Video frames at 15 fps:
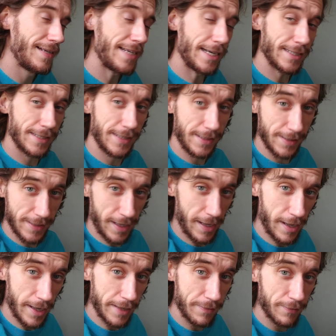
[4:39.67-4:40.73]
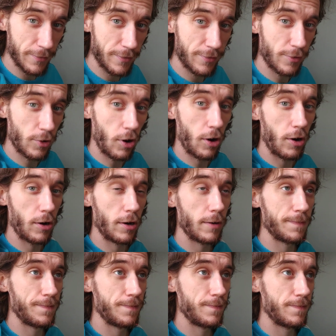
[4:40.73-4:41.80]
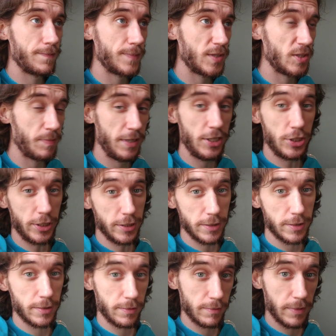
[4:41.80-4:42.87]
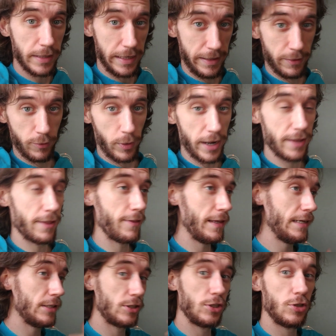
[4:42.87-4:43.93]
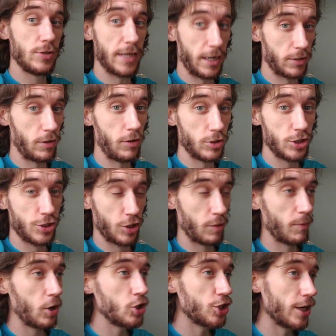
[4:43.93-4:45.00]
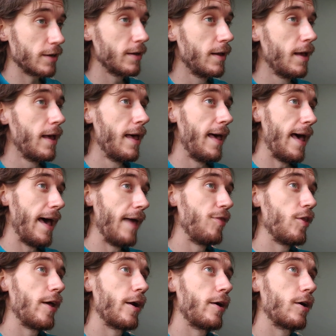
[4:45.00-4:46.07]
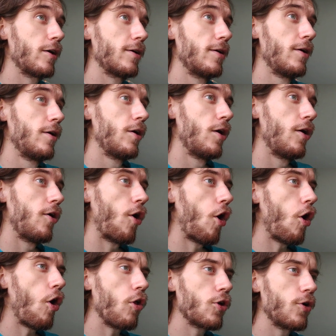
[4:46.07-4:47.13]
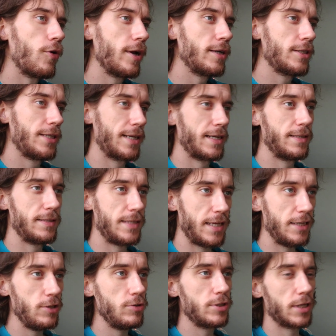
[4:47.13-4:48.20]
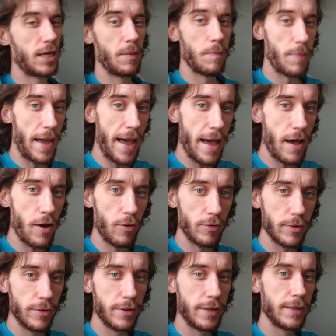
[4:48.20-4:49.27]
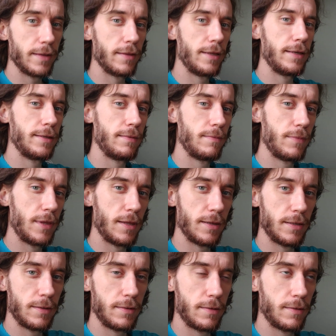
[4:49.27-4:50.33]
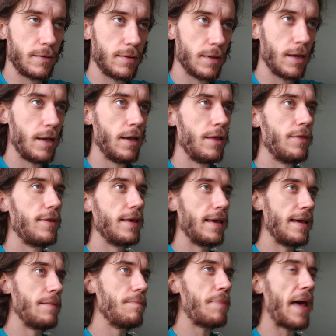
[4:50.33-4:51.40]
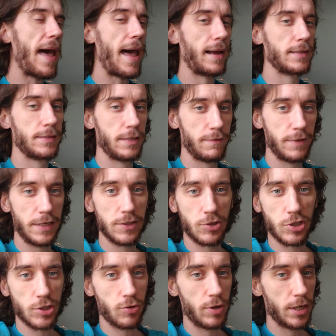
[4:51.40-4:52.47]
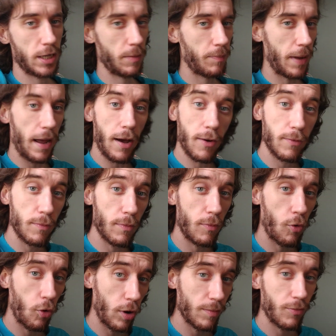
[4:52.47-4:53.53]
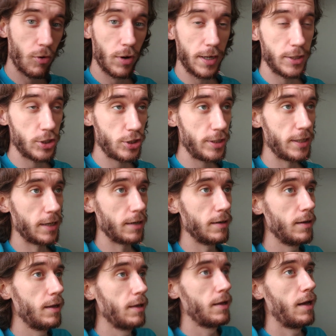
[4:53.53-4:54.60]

testing time for our species in the way that these new technologies are emerging, and they're all going to continue to compound. The impacts of these are just going to compound more and more each year.